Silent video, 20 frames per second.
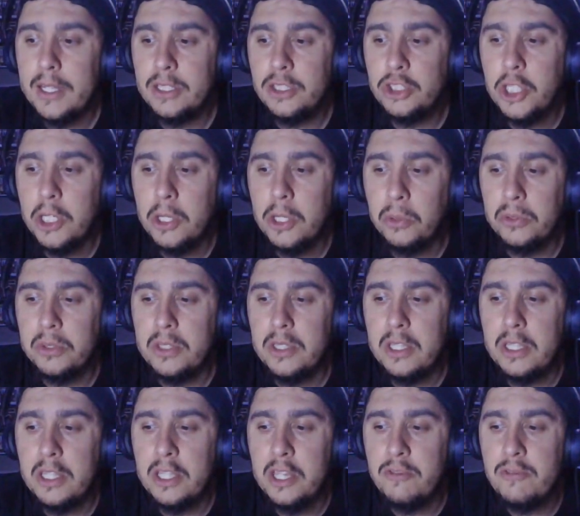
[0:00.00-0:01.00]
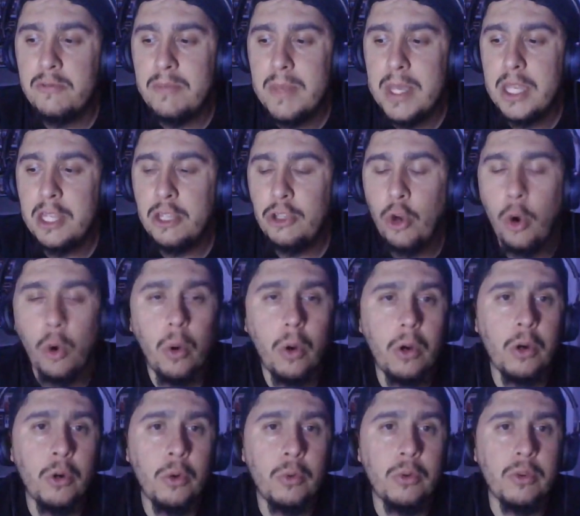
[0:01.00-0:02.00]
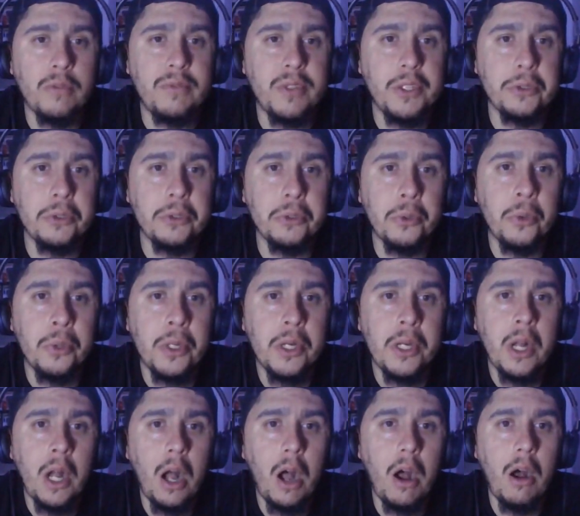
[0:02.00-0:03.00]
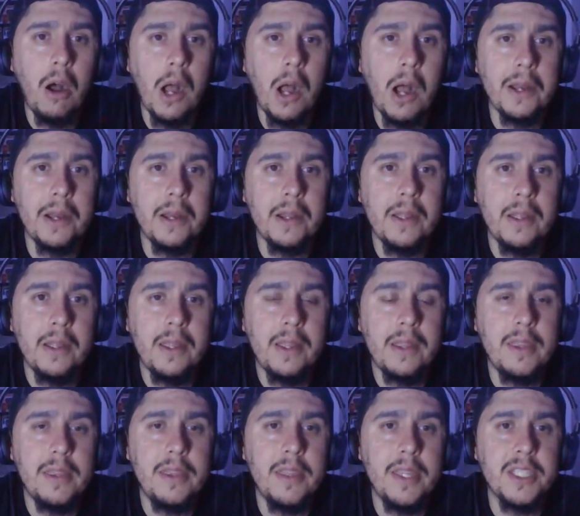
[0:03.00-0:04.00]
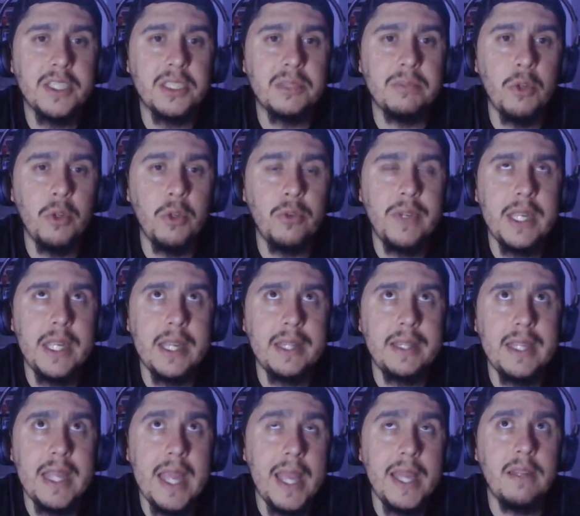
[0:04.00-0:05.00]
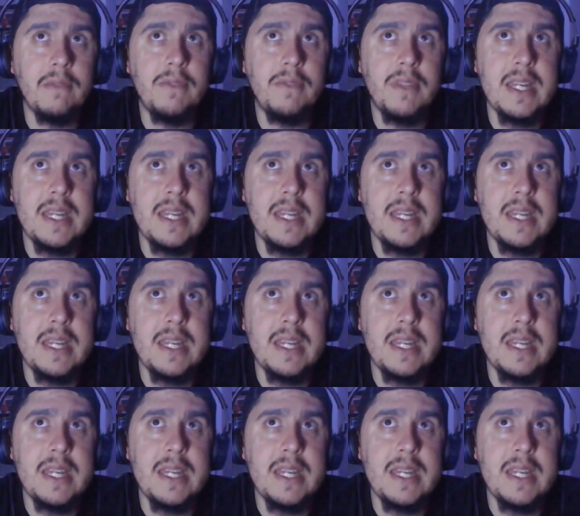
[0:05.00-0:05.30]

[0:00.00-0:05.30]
Gerald, give me your review on this movie and the end of the